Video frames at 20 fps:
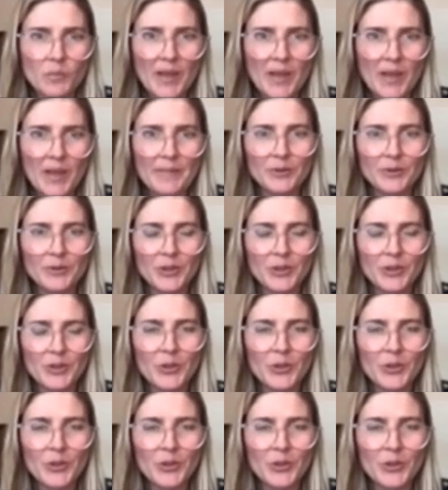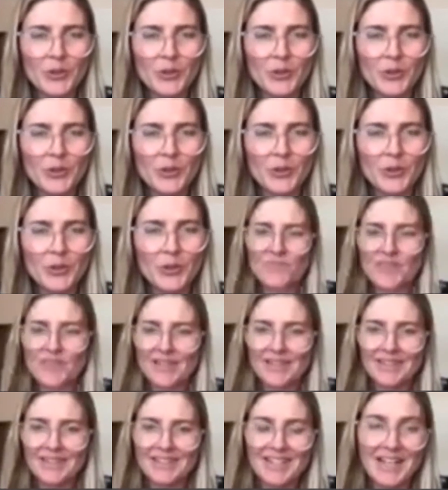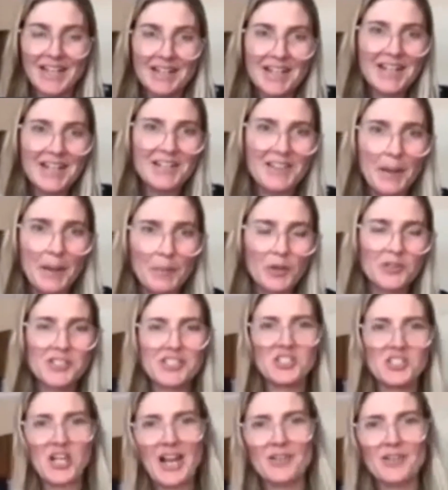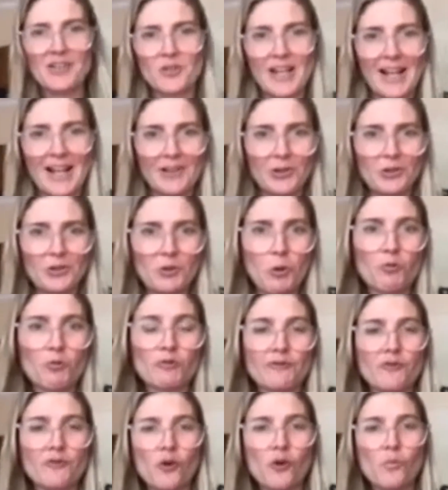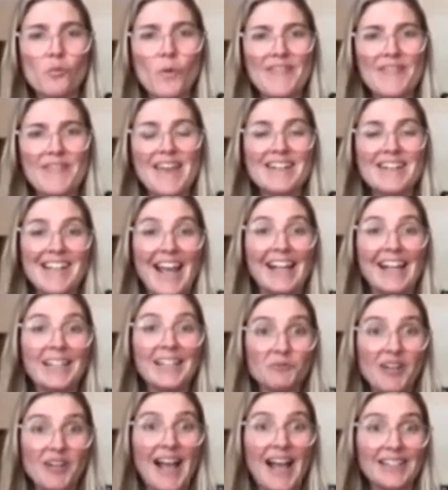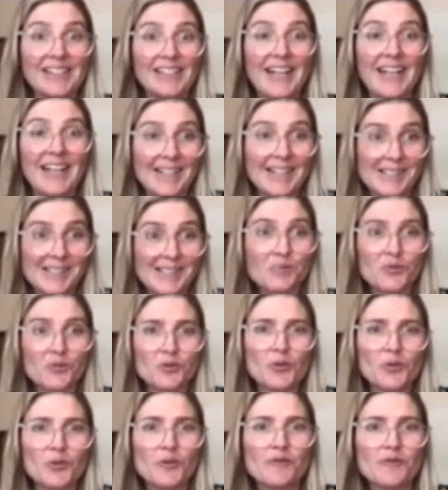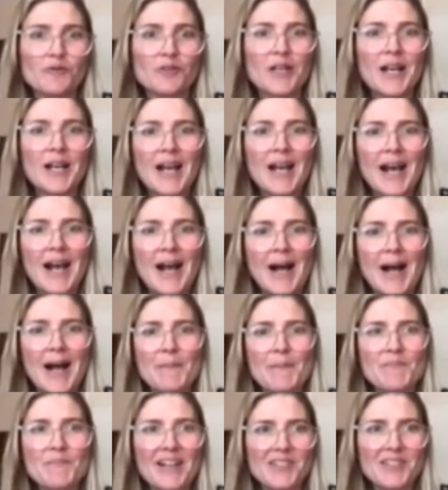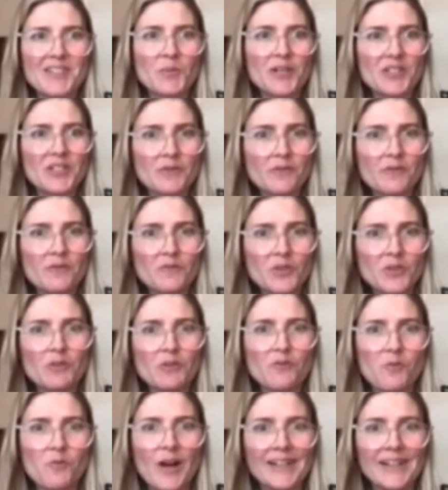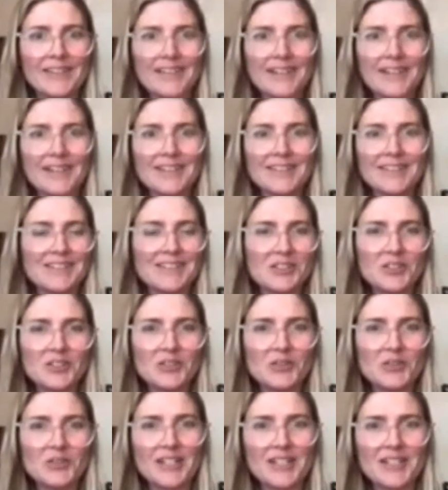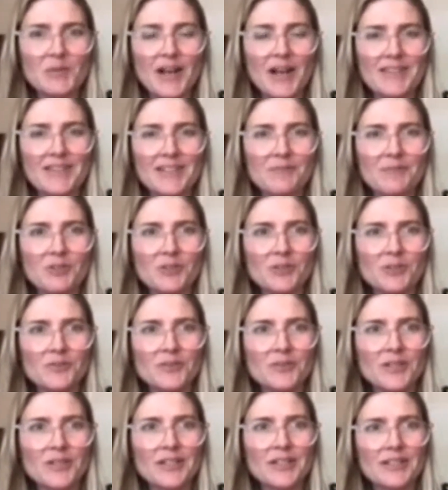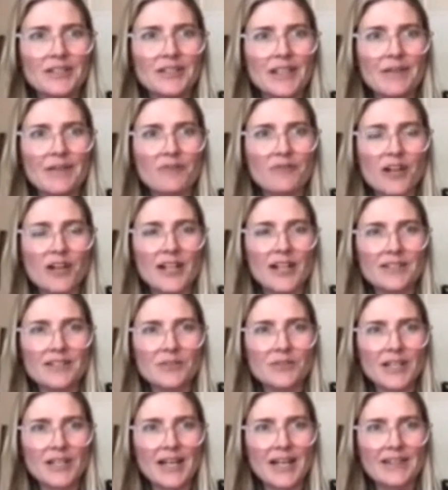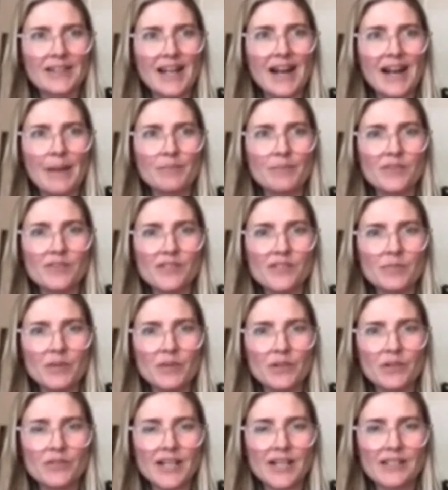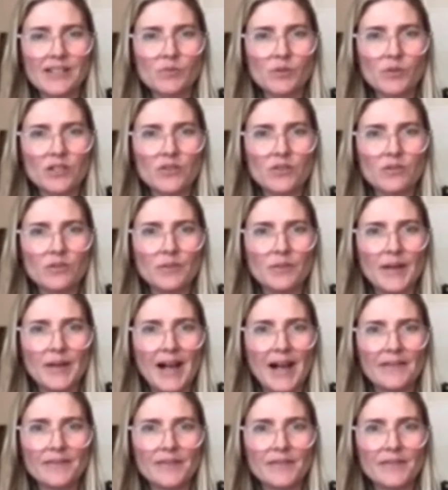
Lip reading: who needed that policy change or that law reform, when their daily reality has improved, that's when you've won. And, that's why I think we'll keep fighting until that happens, because that's what it's all about.